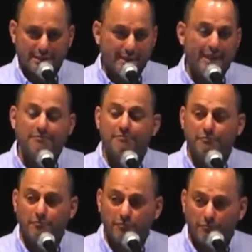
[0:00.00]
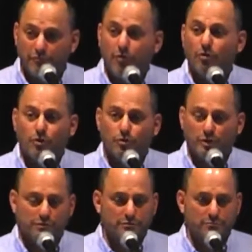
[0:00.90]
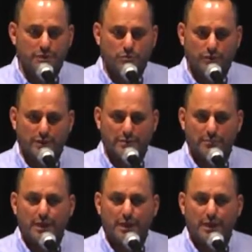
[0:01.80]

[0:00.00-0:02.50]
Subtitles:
they have 4 units between them.